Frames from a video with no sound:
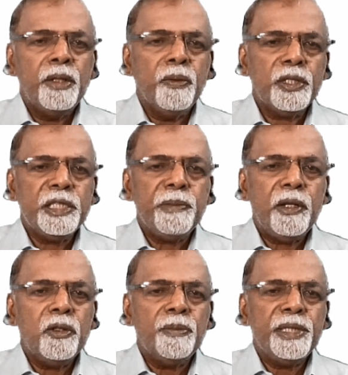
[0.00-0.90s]
The
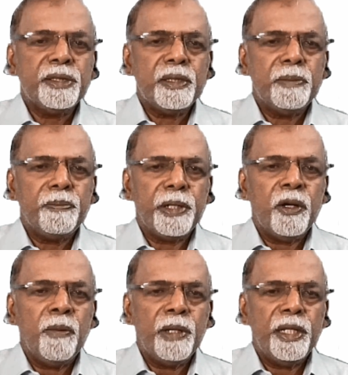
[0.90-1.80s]
occipital lobe is
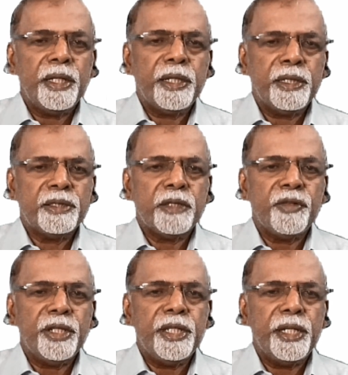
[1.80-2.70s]
predominantly area
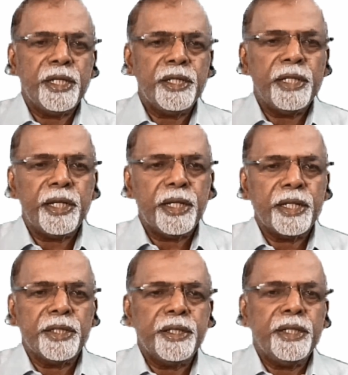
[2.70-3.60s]
17, 18 and
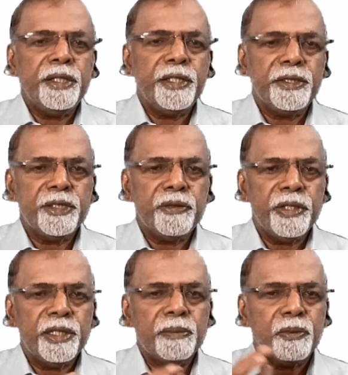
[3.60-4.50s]
19. It is
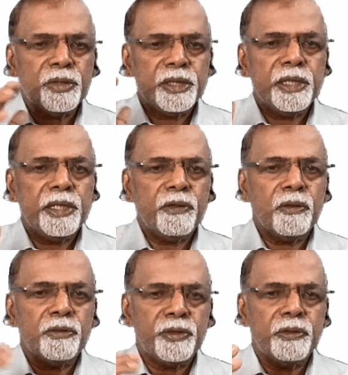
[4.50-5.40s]
situated in the posterior.
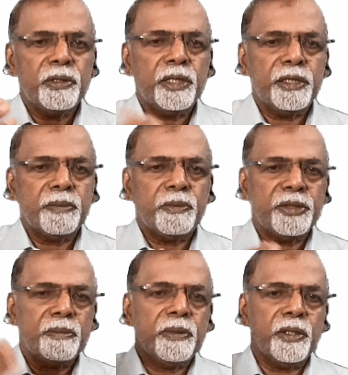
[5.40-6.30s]
All of you know that's the
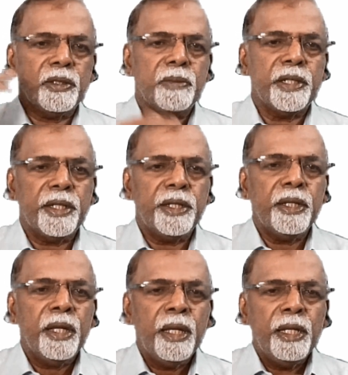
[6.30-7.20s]
posterior part of the
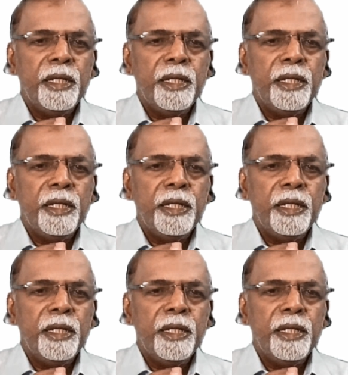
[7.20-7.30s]
brain.